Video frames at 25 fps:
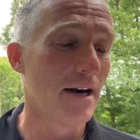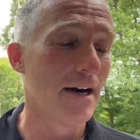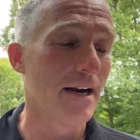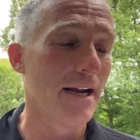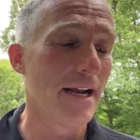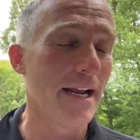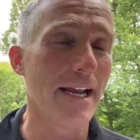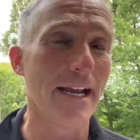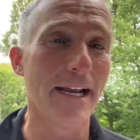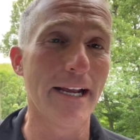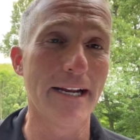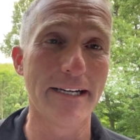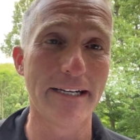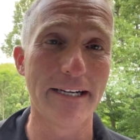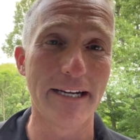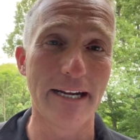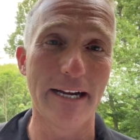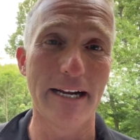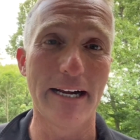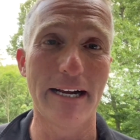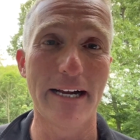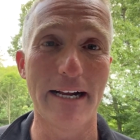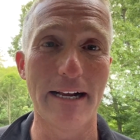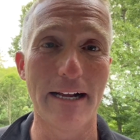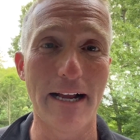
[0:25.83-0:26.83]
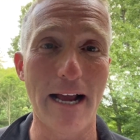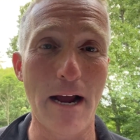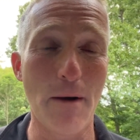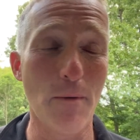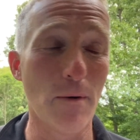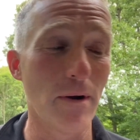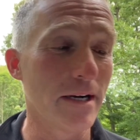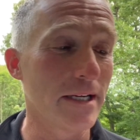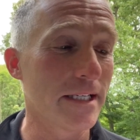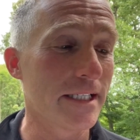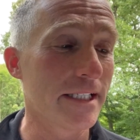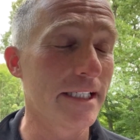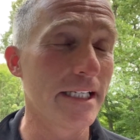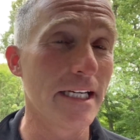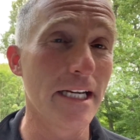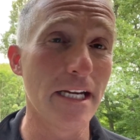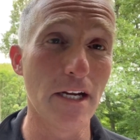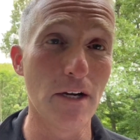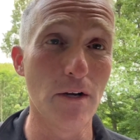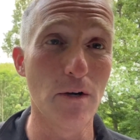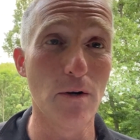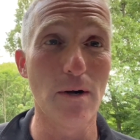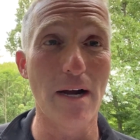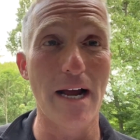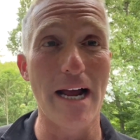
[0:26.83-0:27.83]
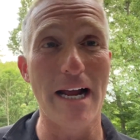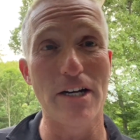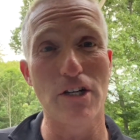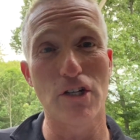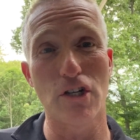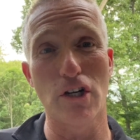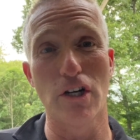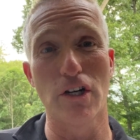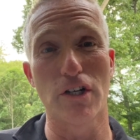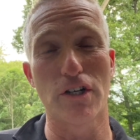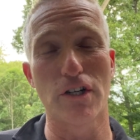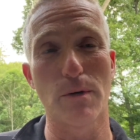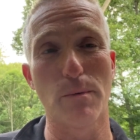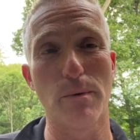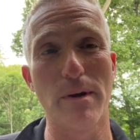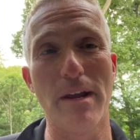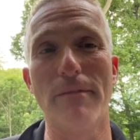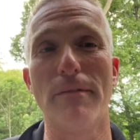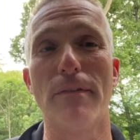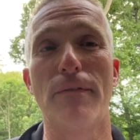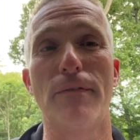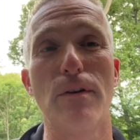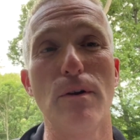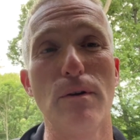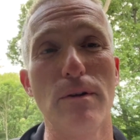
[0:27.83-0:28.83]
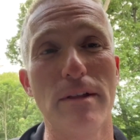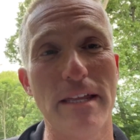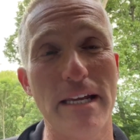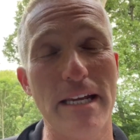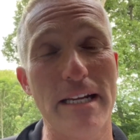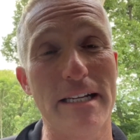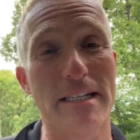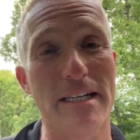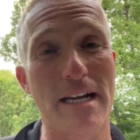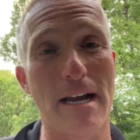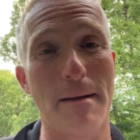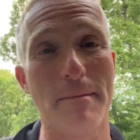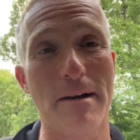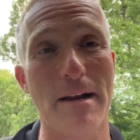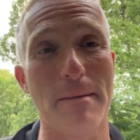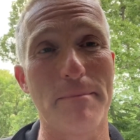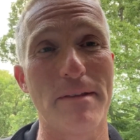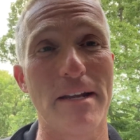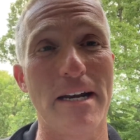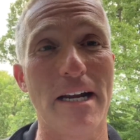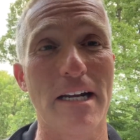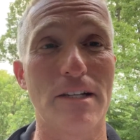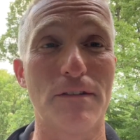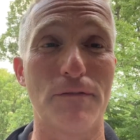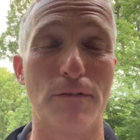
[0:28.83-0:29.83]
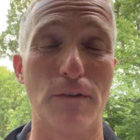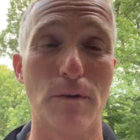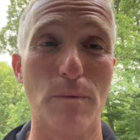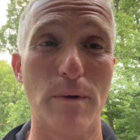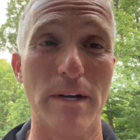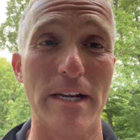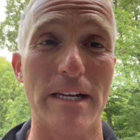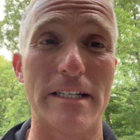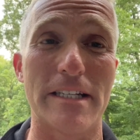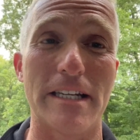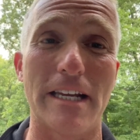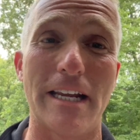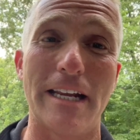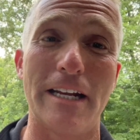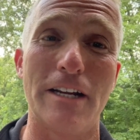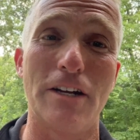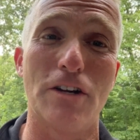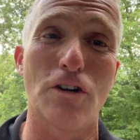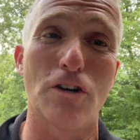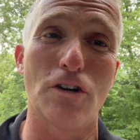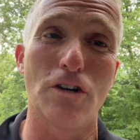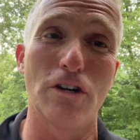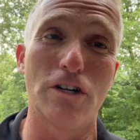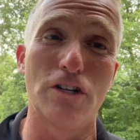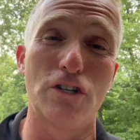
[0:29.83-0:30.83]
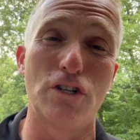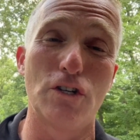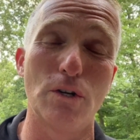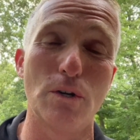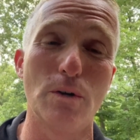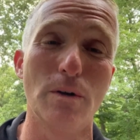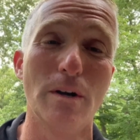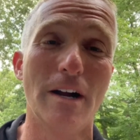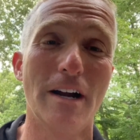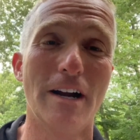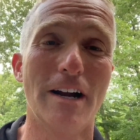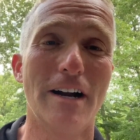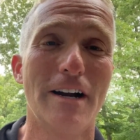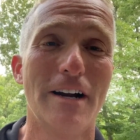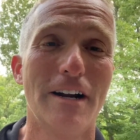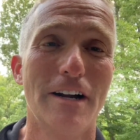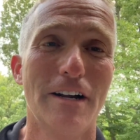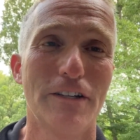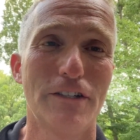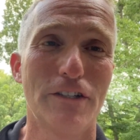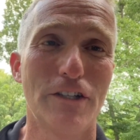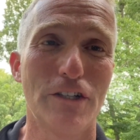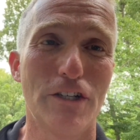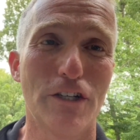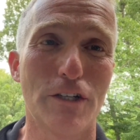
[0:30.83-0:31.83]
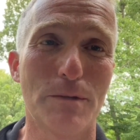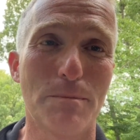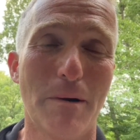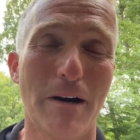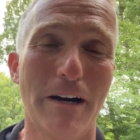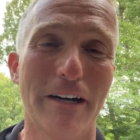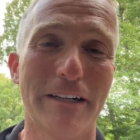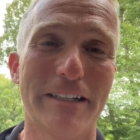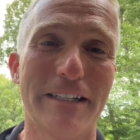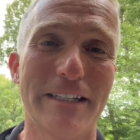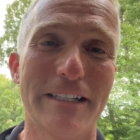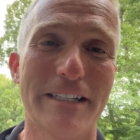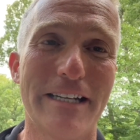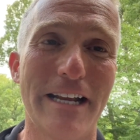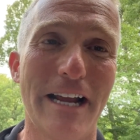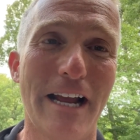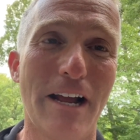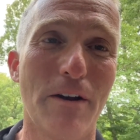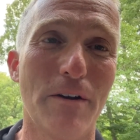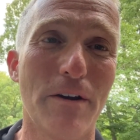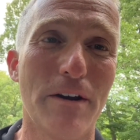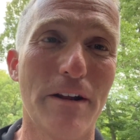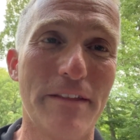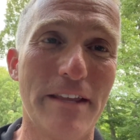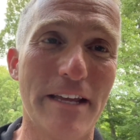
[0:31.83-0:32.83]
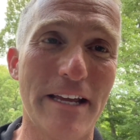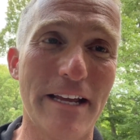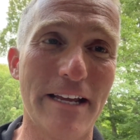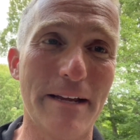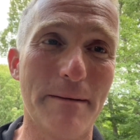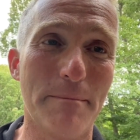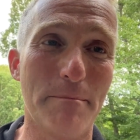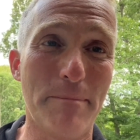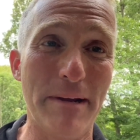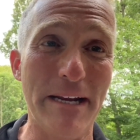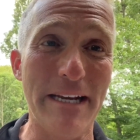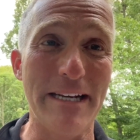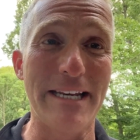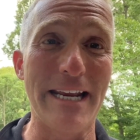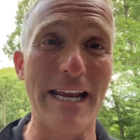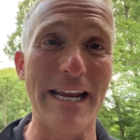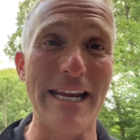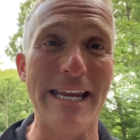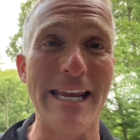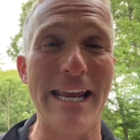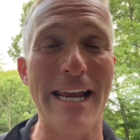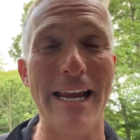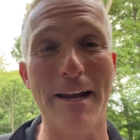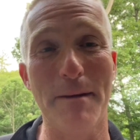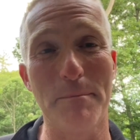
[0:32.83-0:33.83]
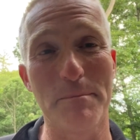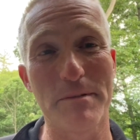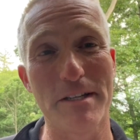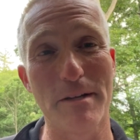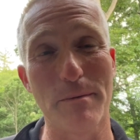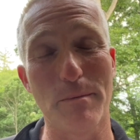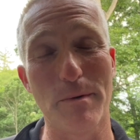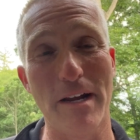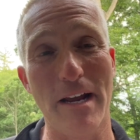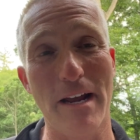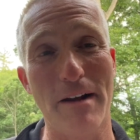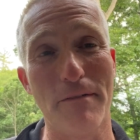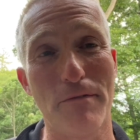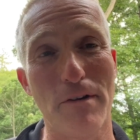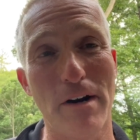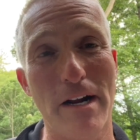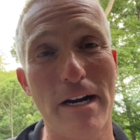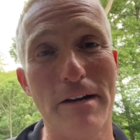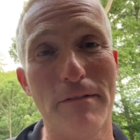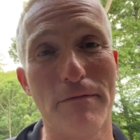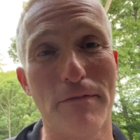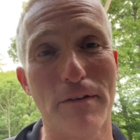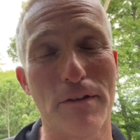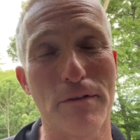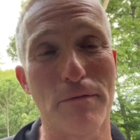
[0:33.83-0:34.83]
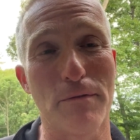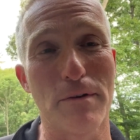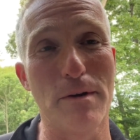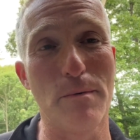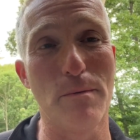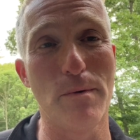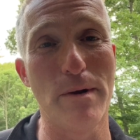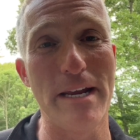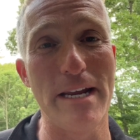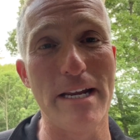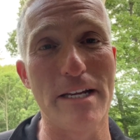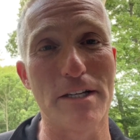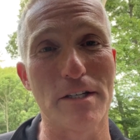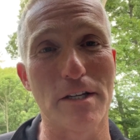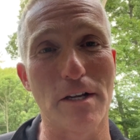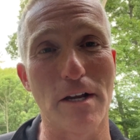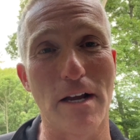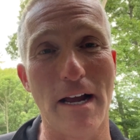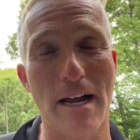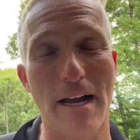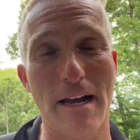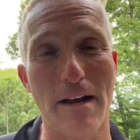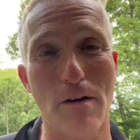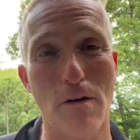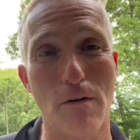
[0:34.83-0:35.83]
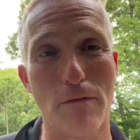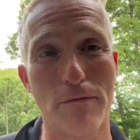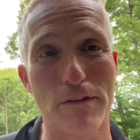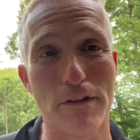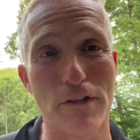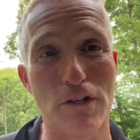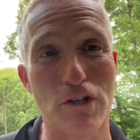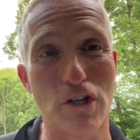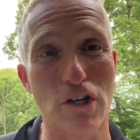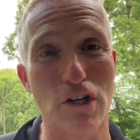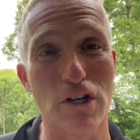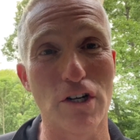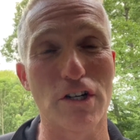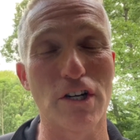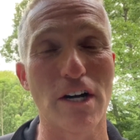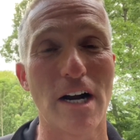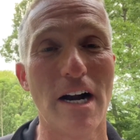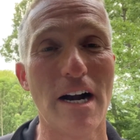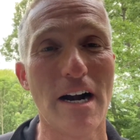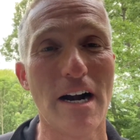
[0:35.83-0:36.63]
And uh, I want to see you at church. We have a few things coming up the next few weeks. Encourage you to just mark this down. The big day camps that we have running for three weeks uh, over the church.